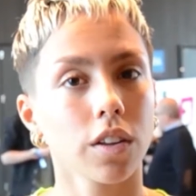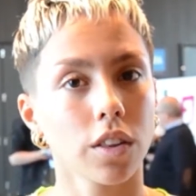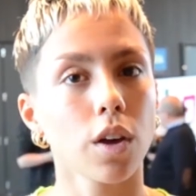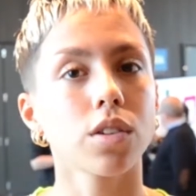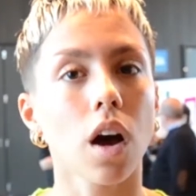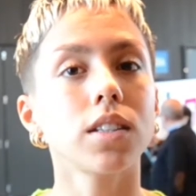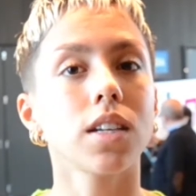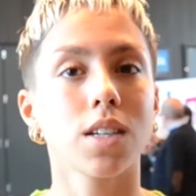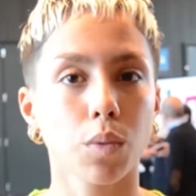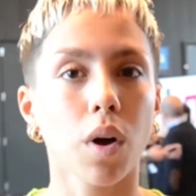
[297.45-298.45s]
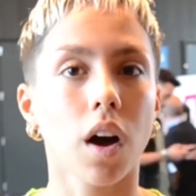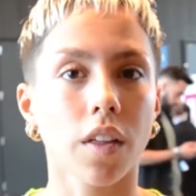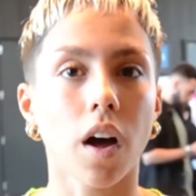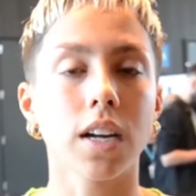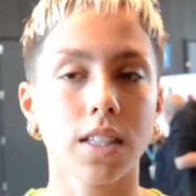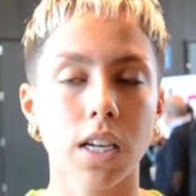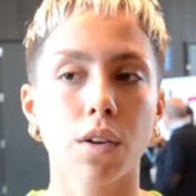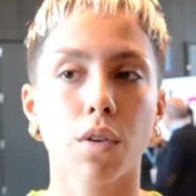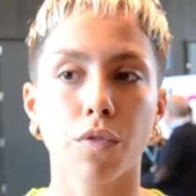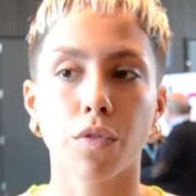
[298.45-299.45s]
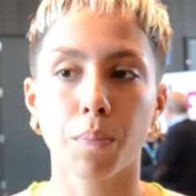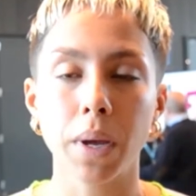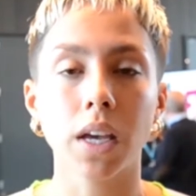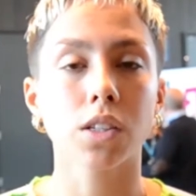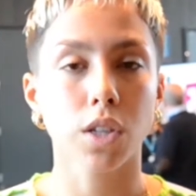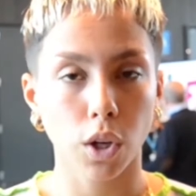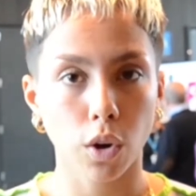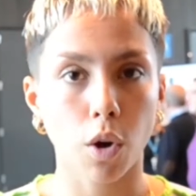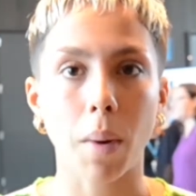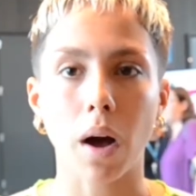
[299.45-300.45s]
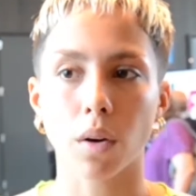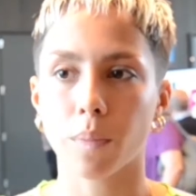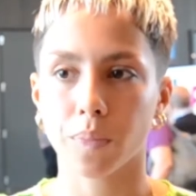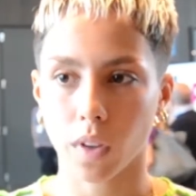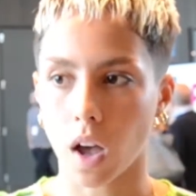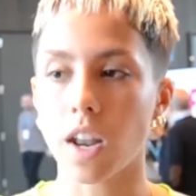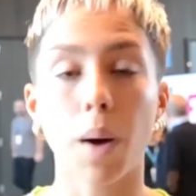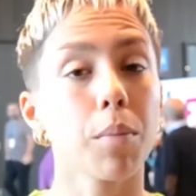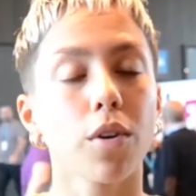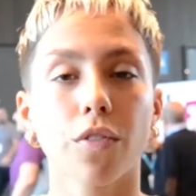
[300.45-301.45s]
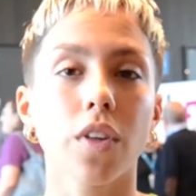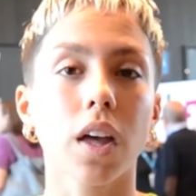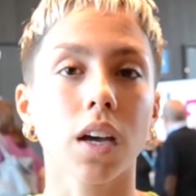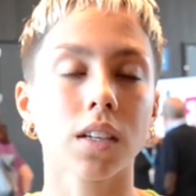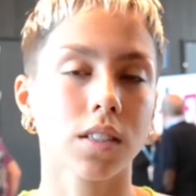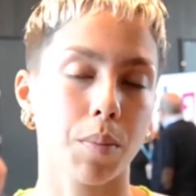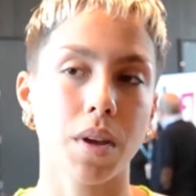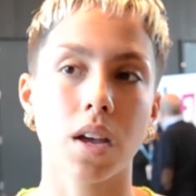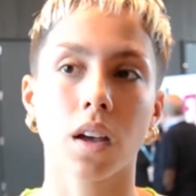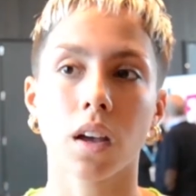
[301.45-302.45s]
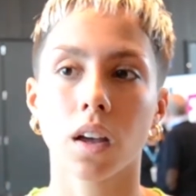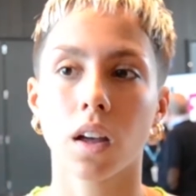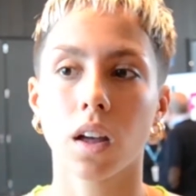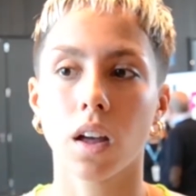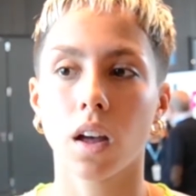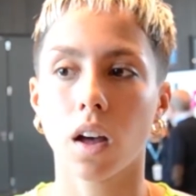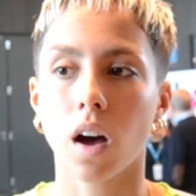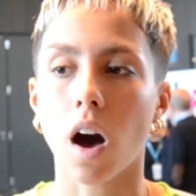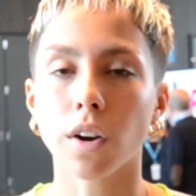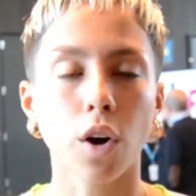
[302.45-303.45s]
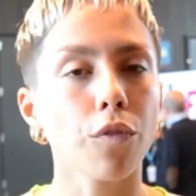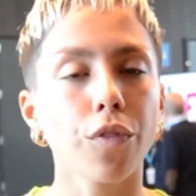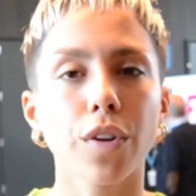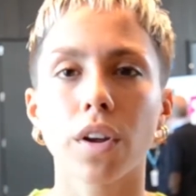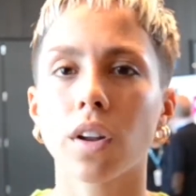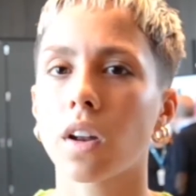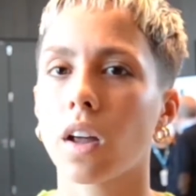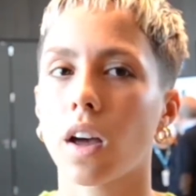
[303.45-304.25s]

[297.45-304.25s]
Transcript: those ideas were, the idea of being insecure about a number of things, of being unconfident